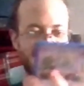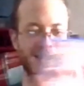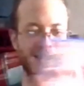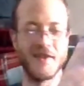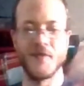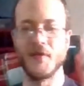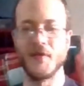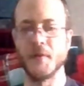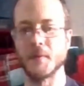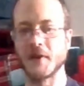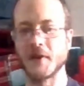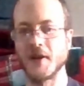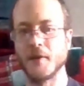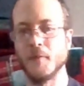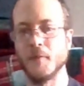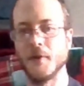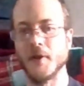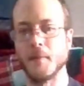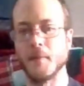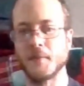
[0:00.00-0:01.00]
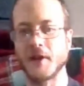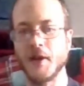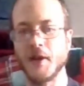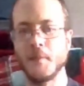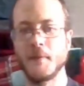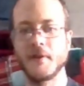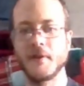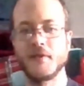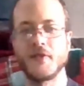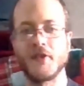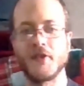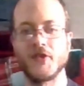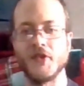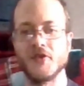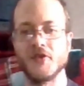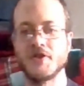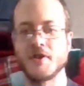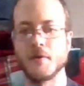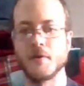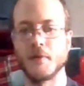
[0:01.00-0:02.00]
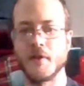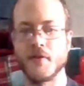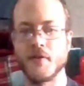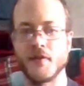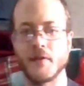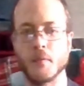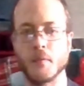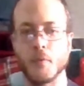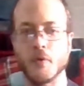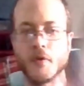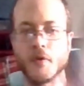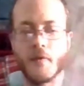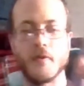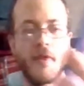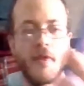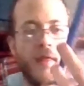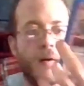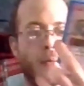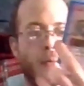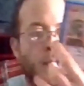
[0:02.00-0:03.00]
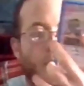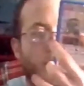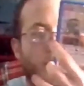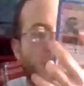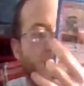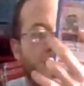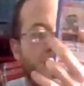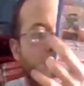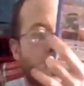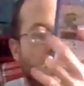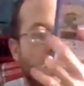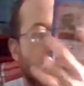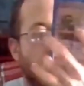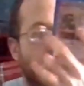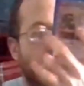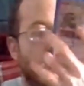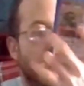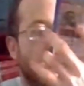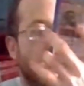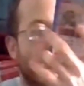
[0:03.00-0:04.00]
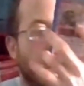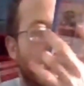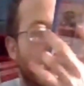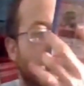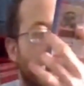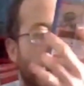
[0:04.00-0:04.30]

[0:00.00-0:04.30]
Then we got one I'm keeping. This is Shiren the Wanderer something.